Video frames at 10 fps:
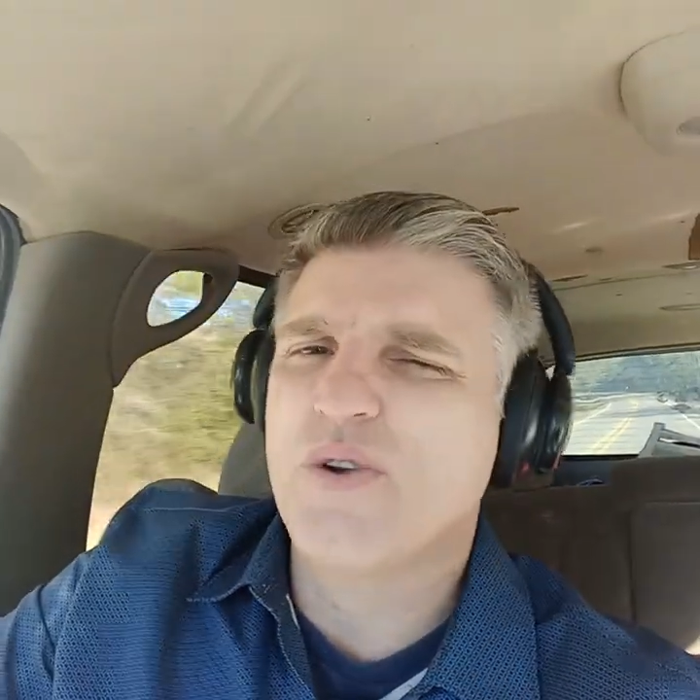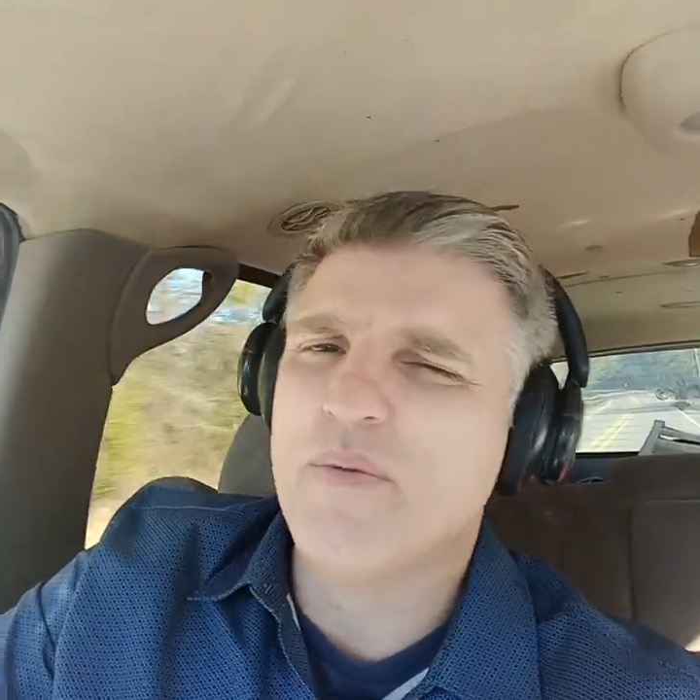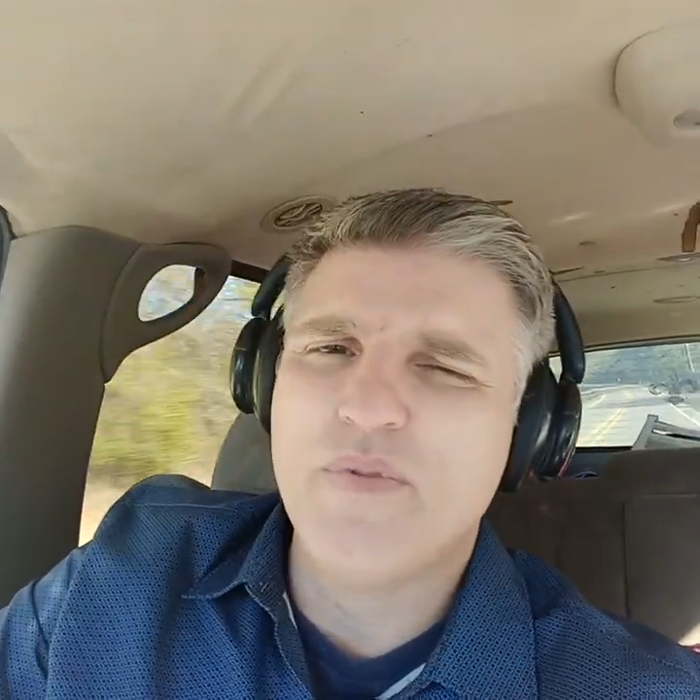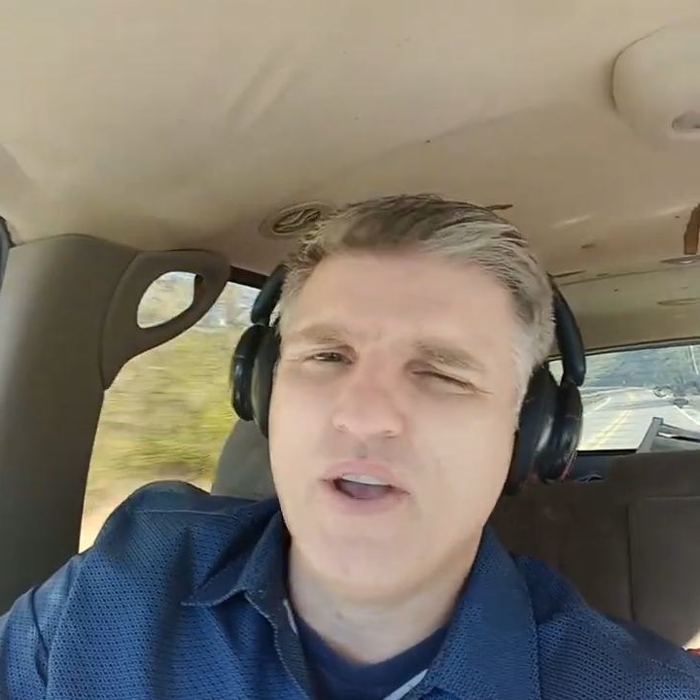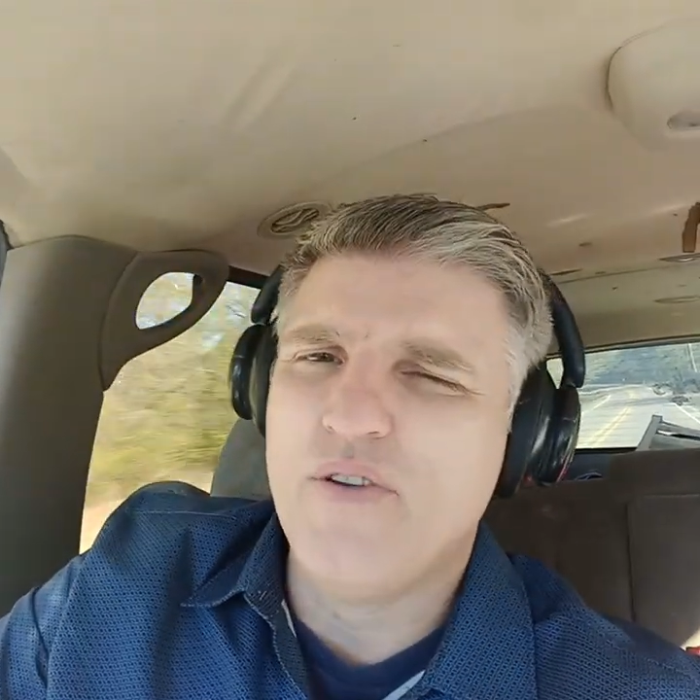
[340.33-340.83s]

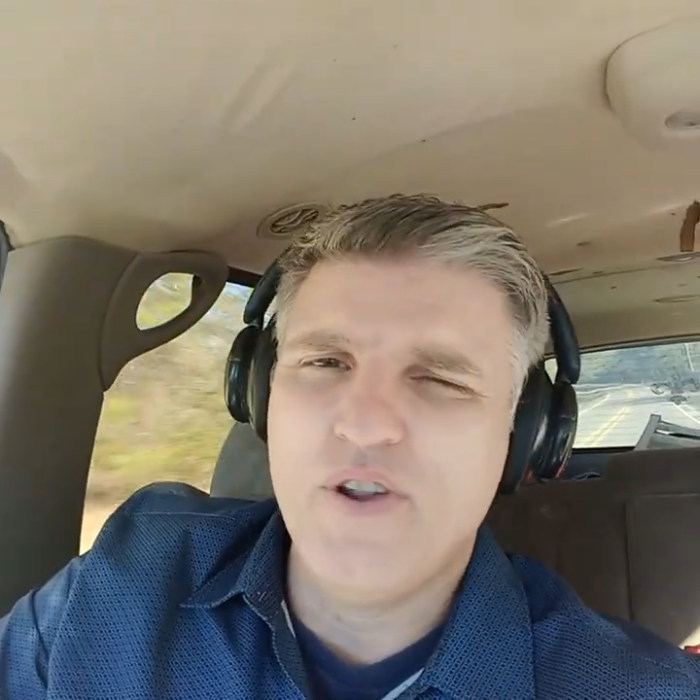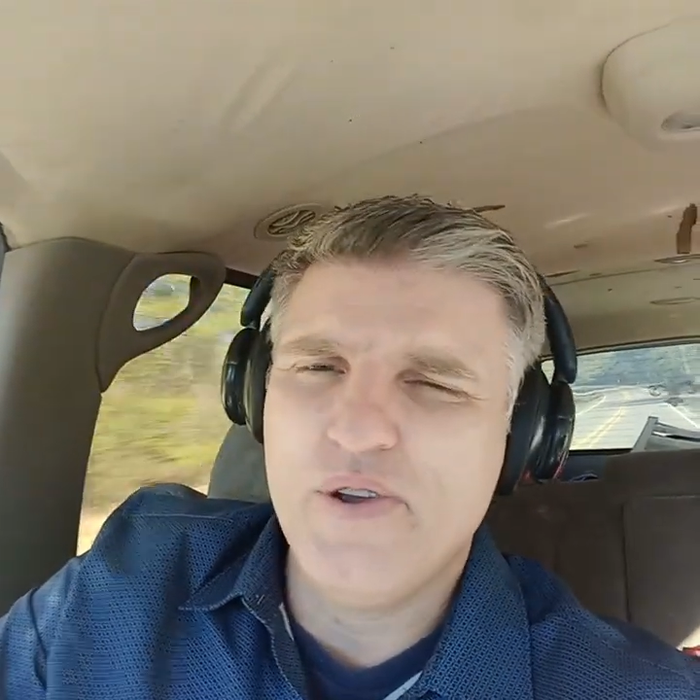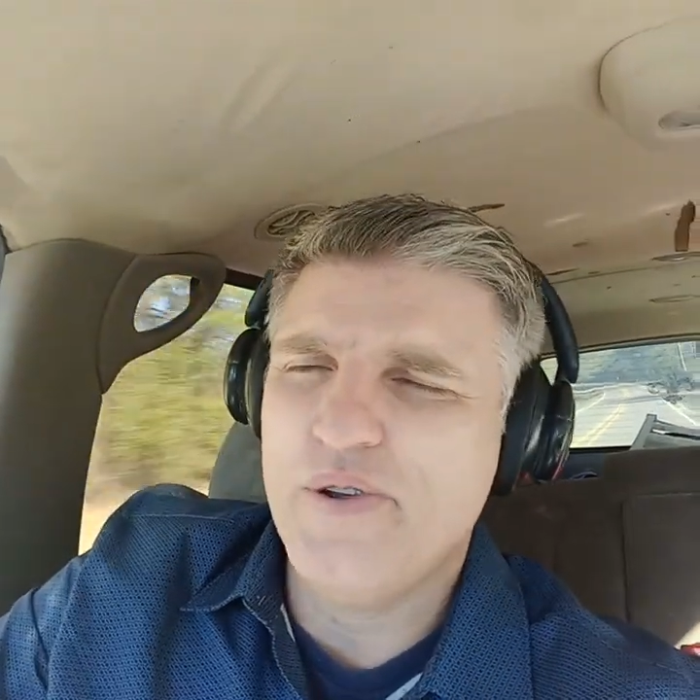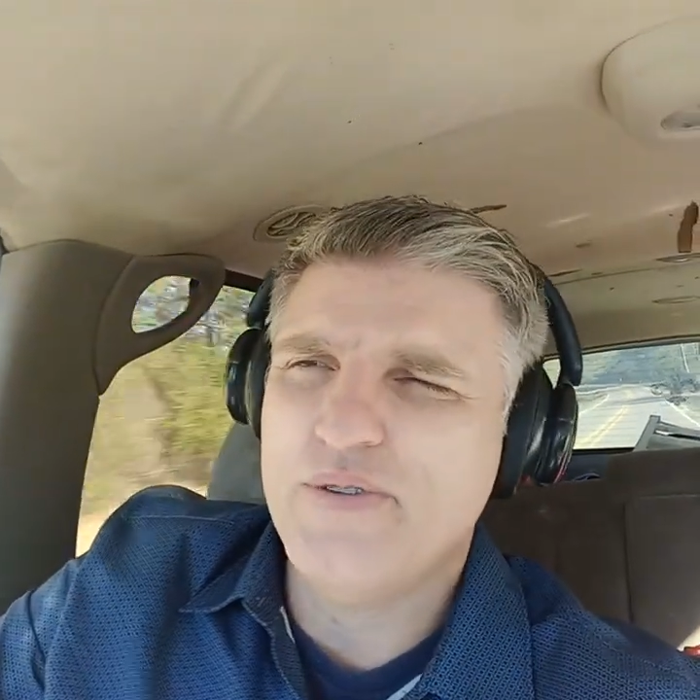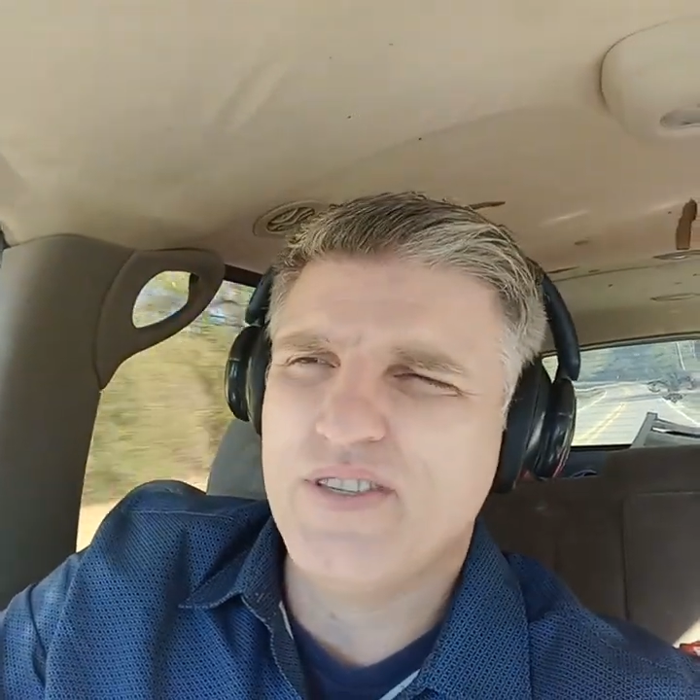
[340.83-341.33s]
crypto
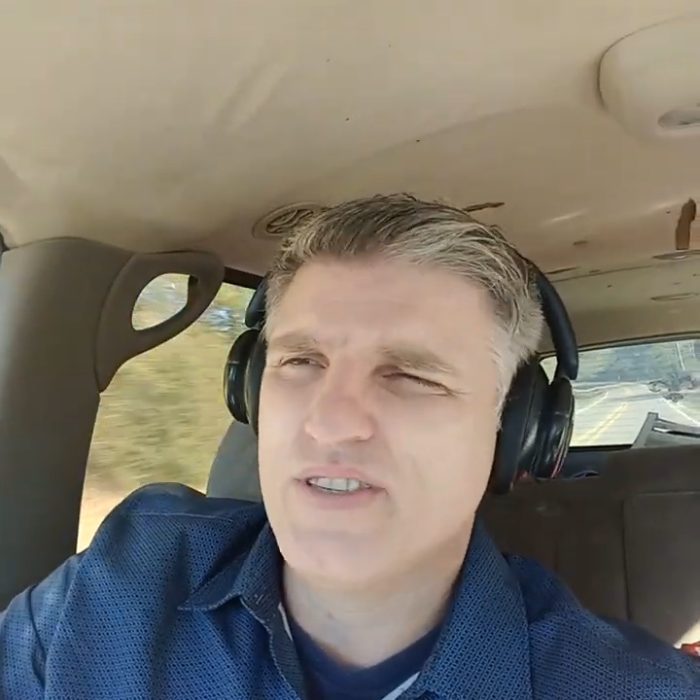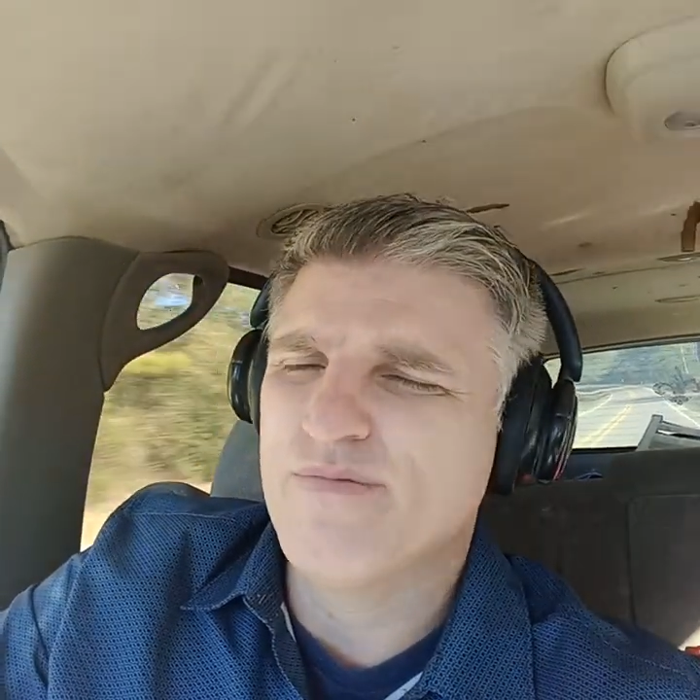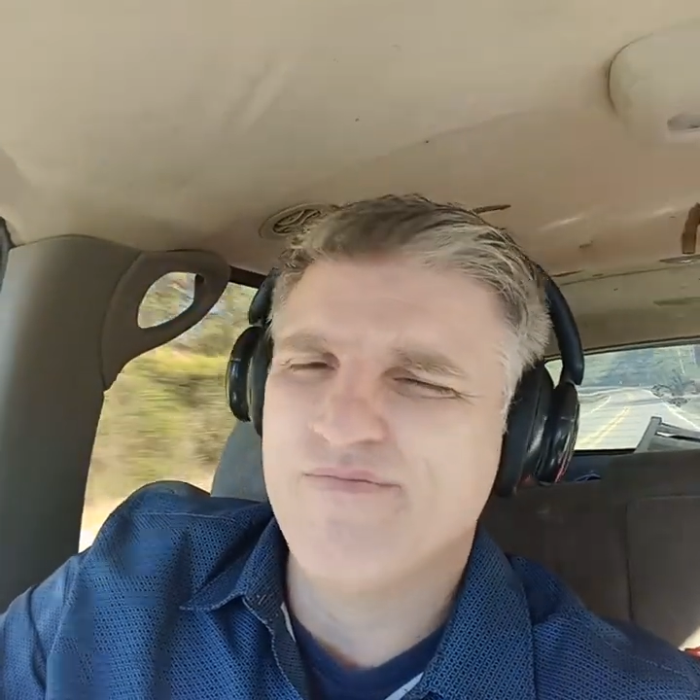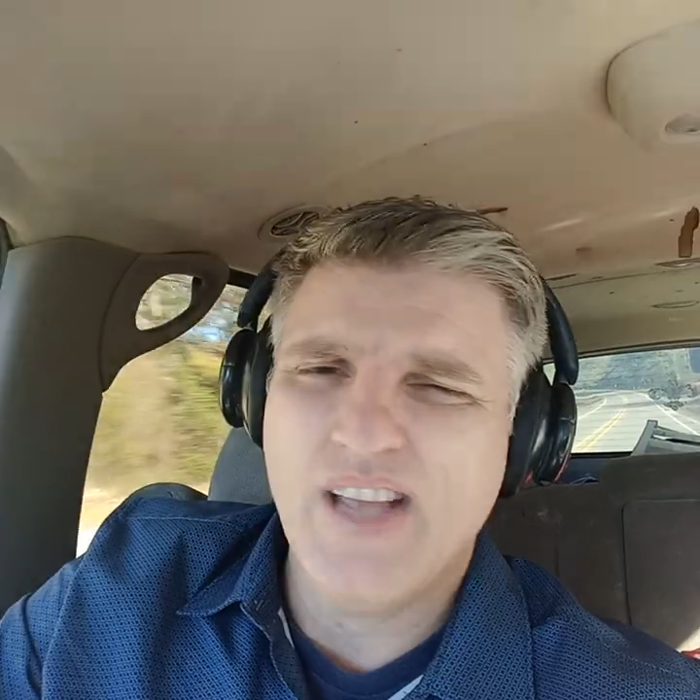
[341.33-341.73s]
news